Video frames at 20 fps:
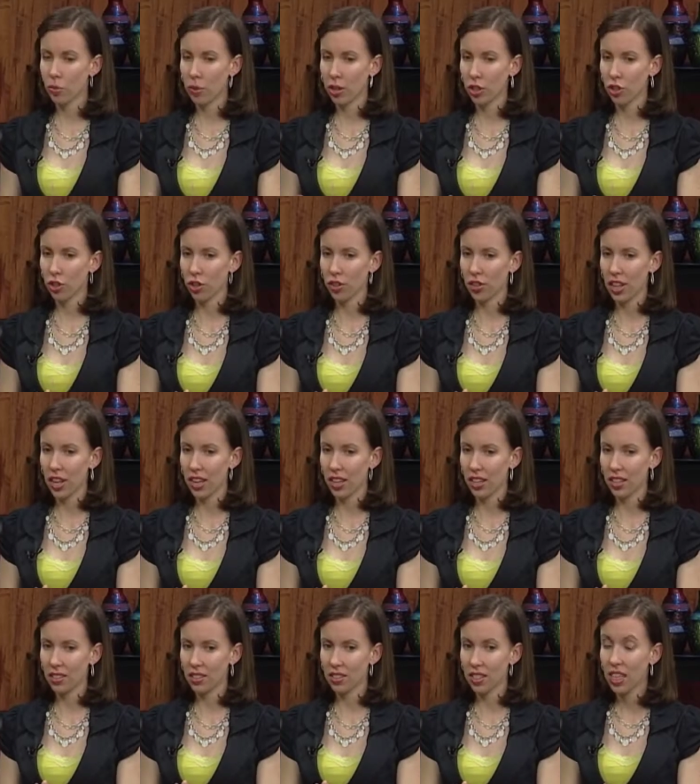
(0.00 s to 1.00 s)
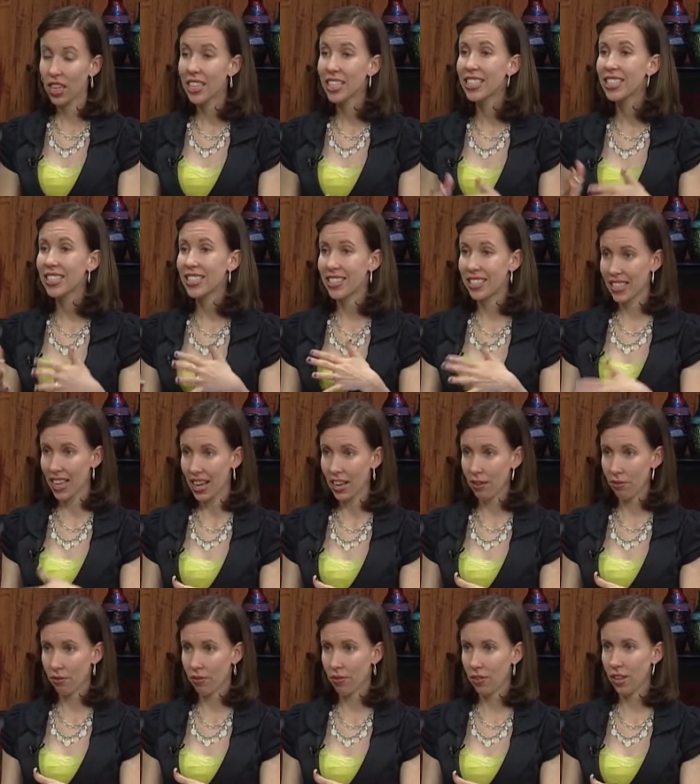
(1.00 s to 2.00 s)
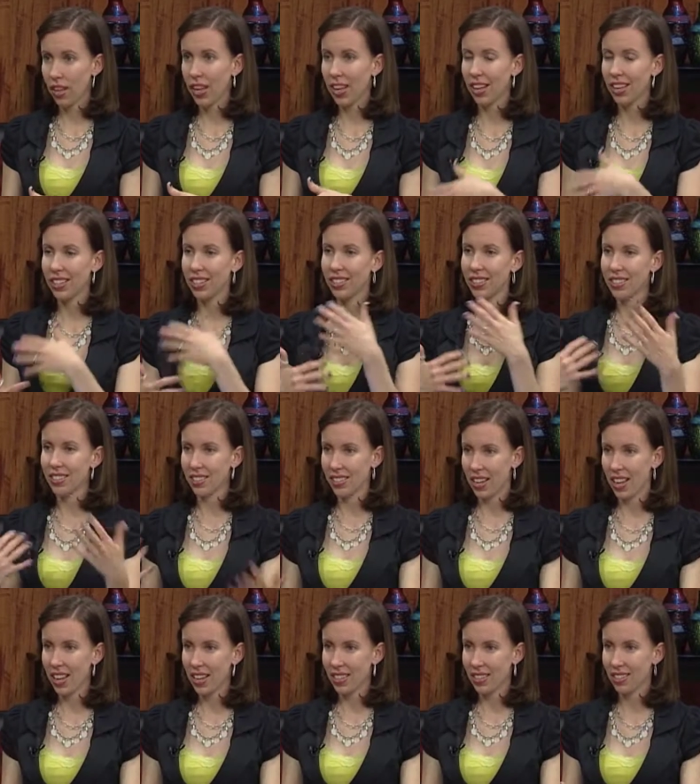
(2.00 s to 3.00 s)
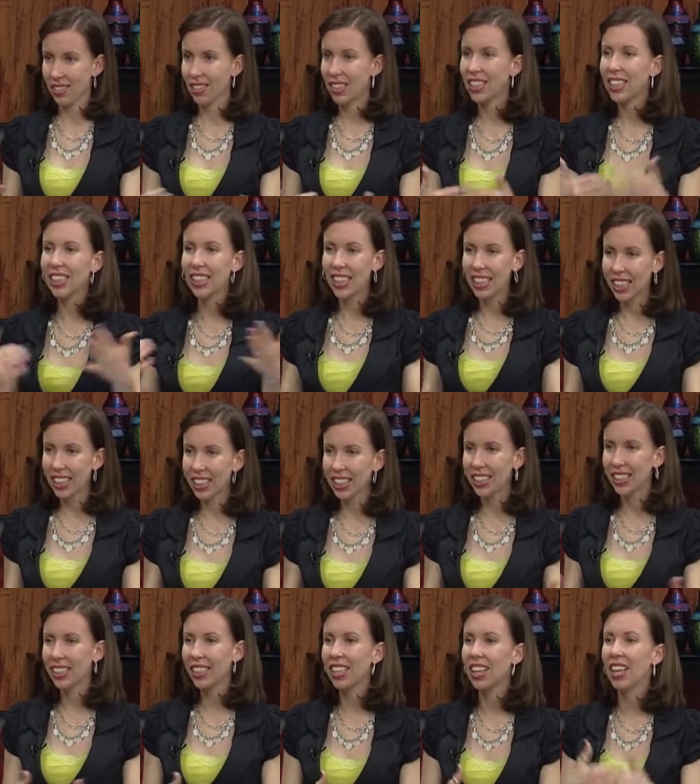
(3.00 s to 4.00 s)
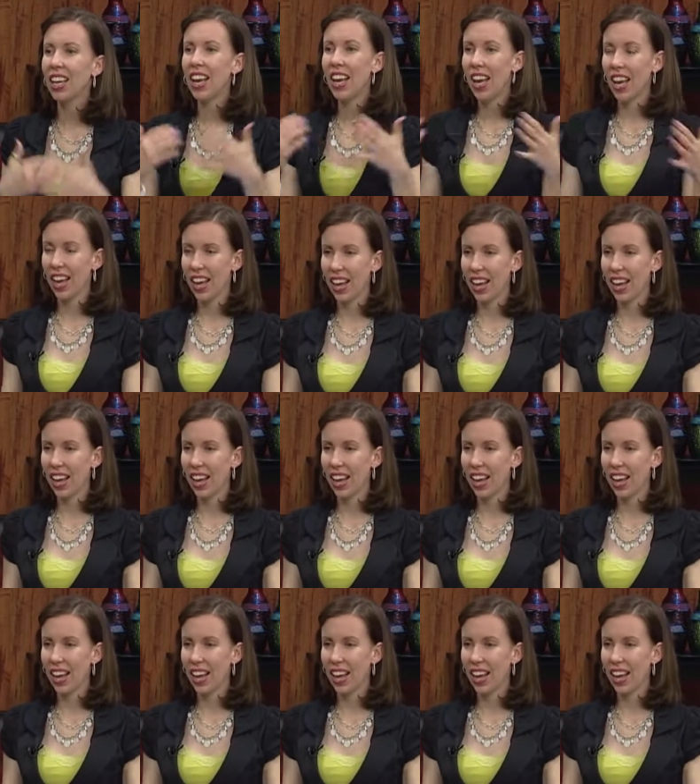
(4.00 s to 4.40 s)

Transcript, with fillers: make sure that it's safe and, yes. and clean mm-hmm.